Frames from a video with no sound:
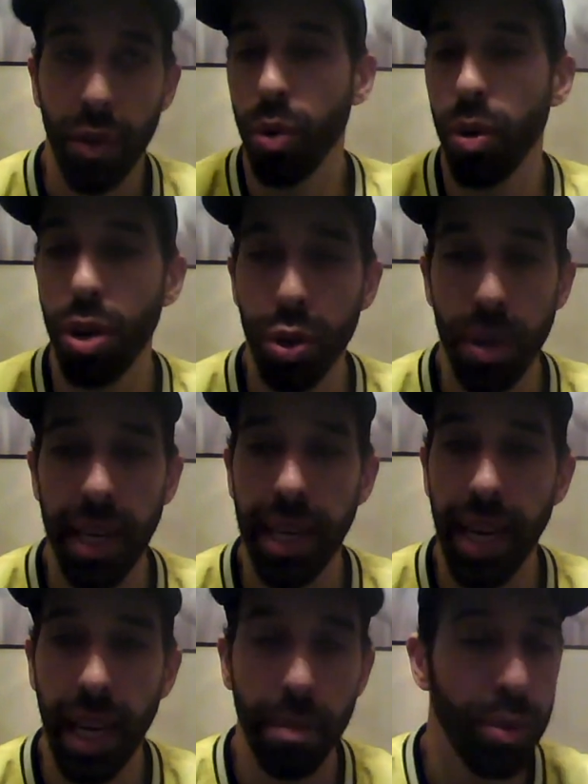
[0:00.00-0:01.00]
Gorillas win
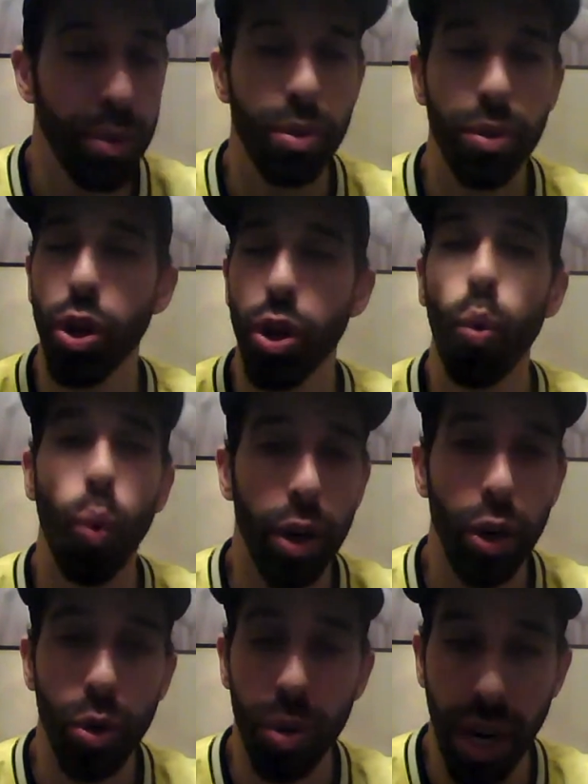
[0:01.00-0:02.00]
that game, so
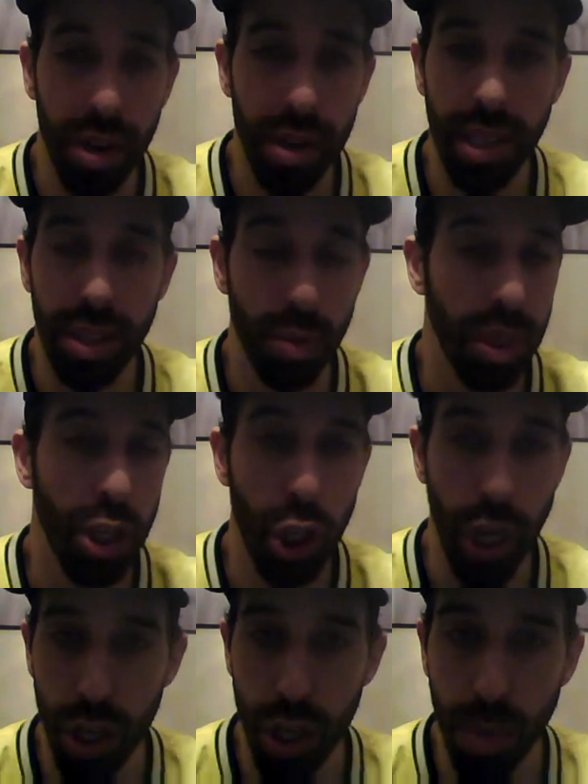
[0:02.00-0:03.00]
what? Who cares? It doesn't really
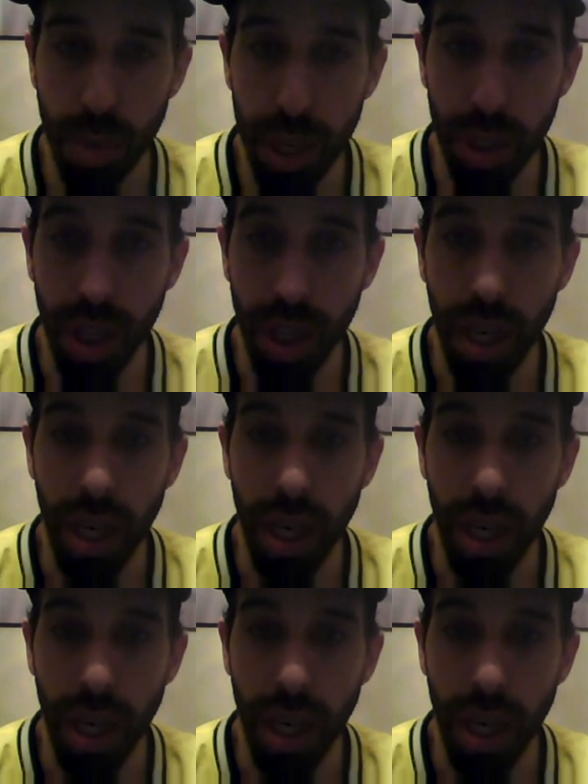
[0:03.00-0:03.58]
change much.